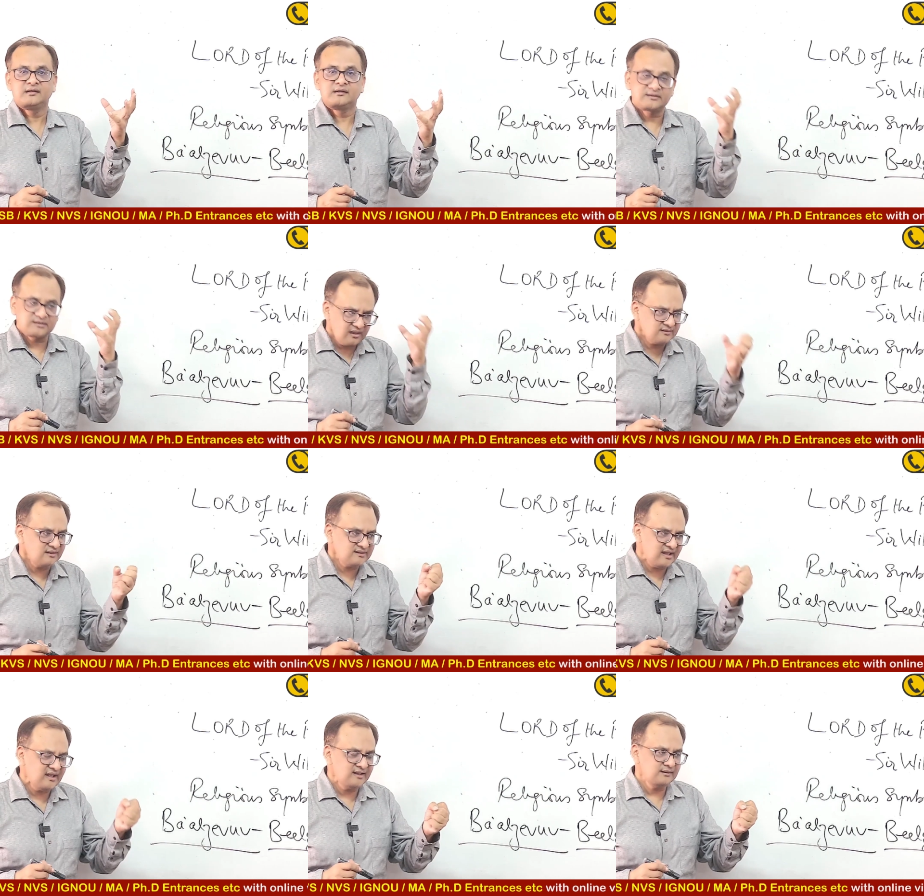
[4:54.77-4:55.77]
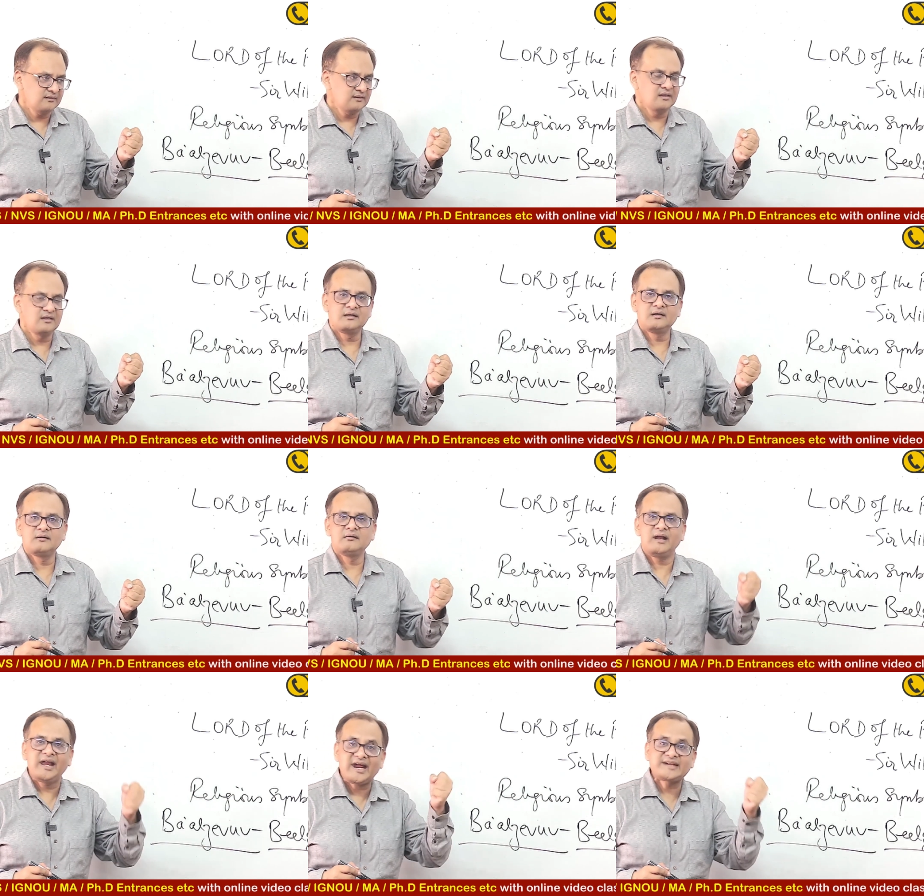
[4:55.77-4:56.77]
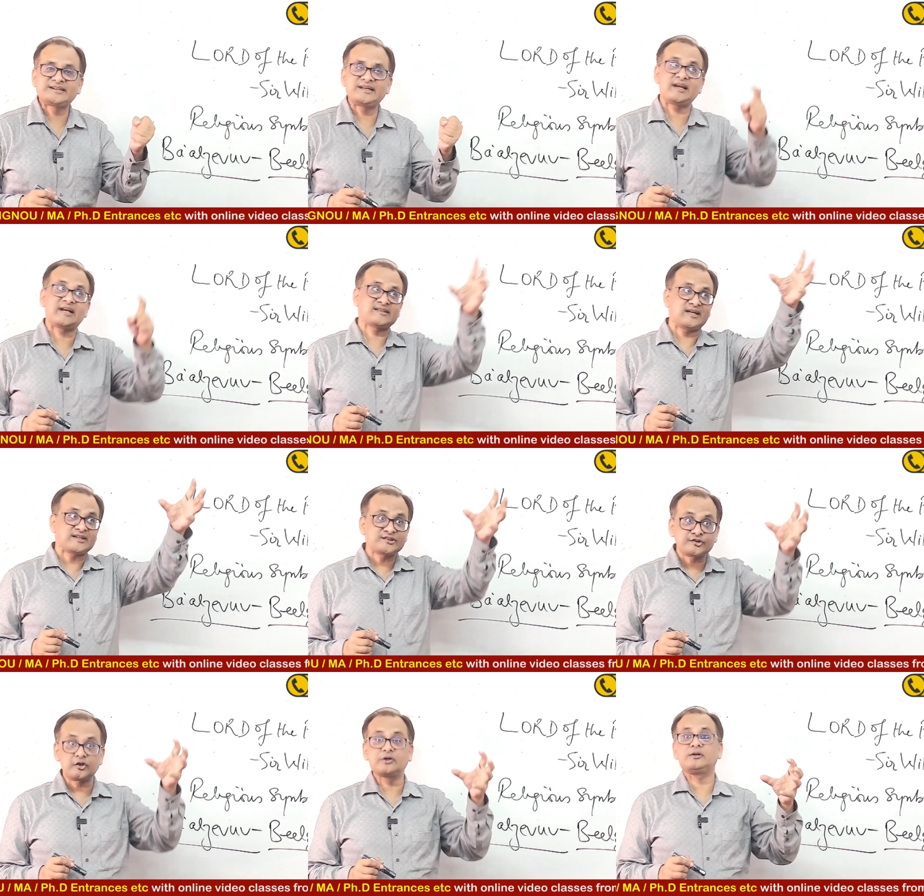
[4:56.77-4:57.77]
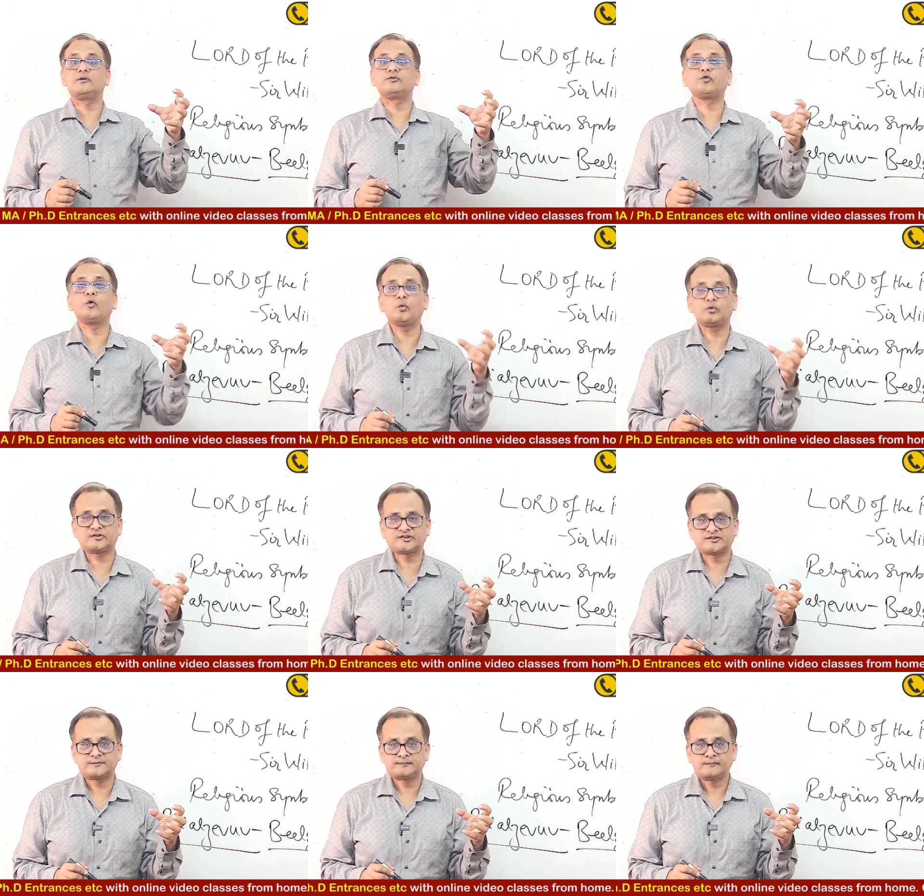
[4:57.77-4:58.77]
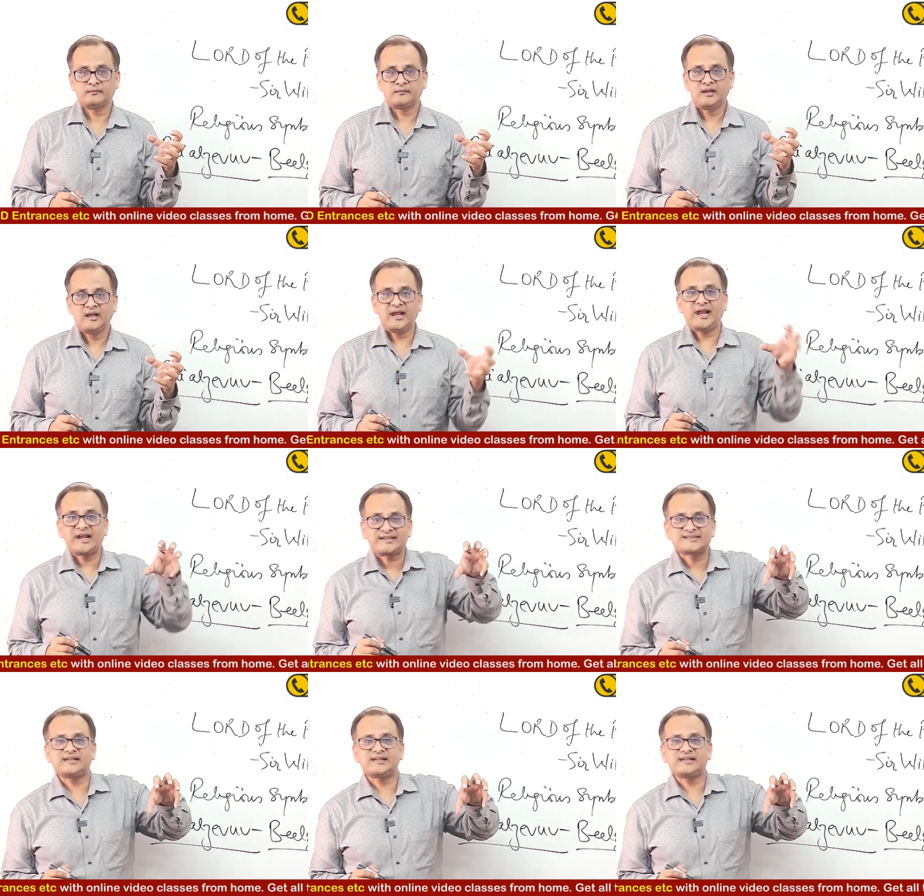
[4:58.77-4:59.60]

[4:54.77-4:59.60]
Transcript: rather than acting as an external force. as